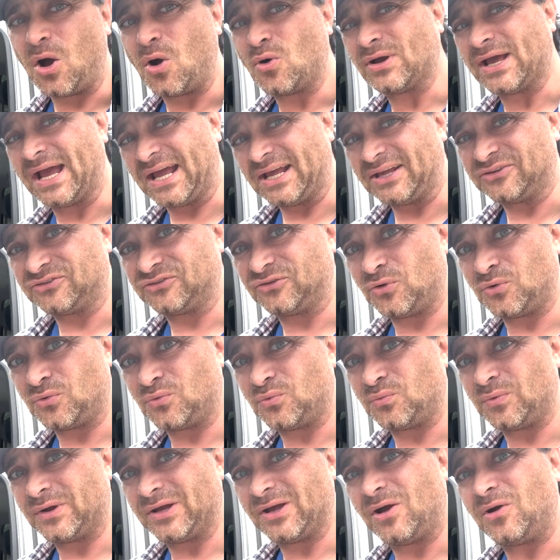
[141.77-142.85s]
Okay, so
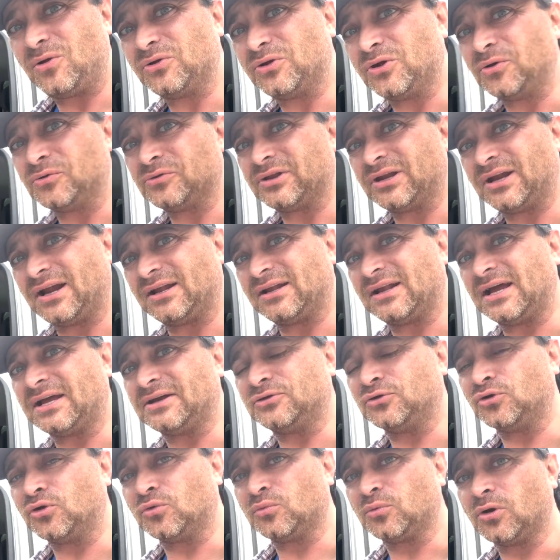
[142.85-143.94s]
we all know that I like
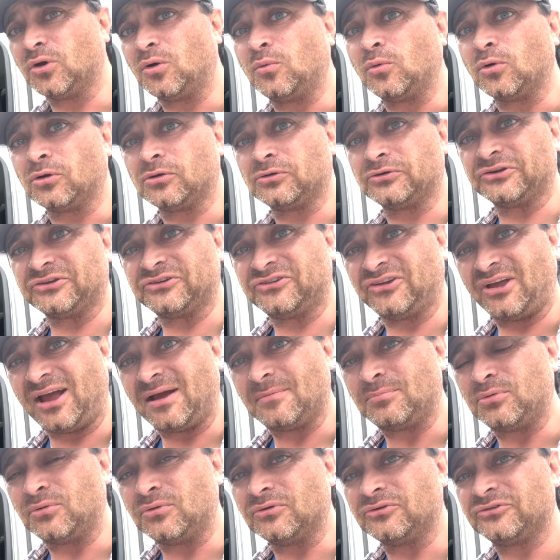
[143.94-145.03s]
doing real world
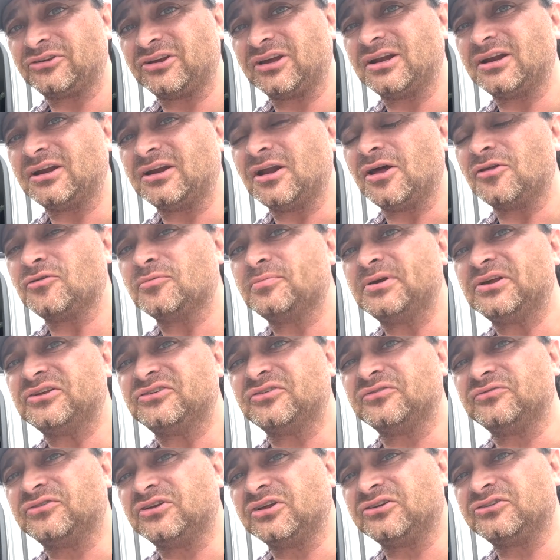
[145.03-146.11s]
examples, and another piece
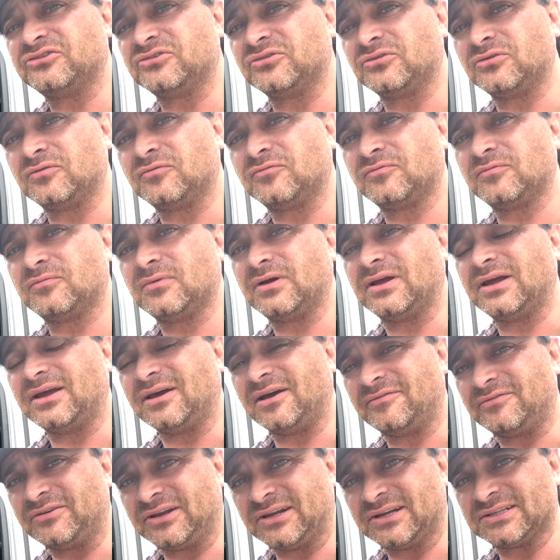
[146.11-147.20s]
of digital
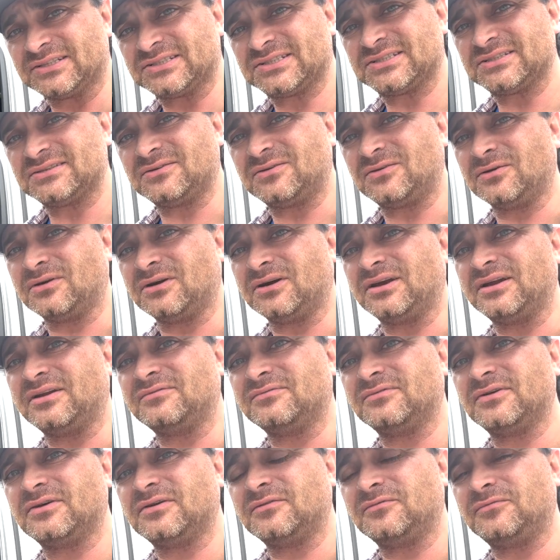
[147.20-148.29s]
evidence or in,
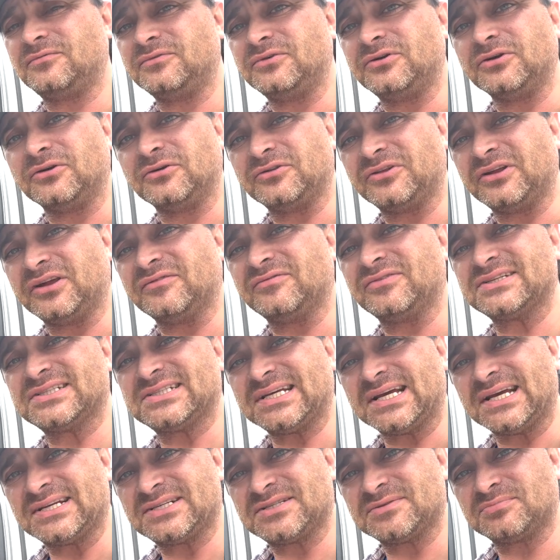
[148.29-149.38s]
uh, during the
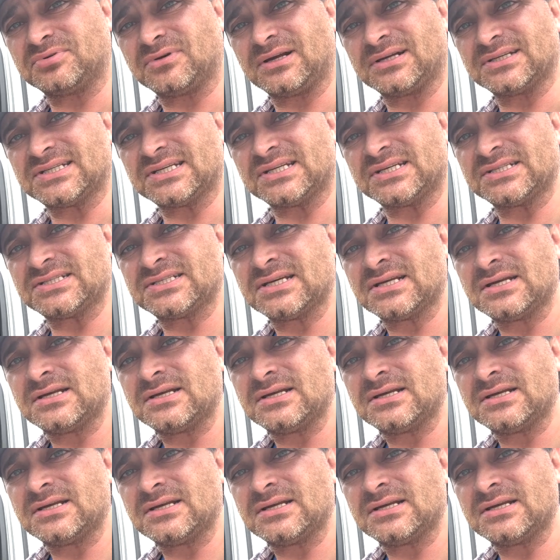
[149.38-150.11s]
investigation process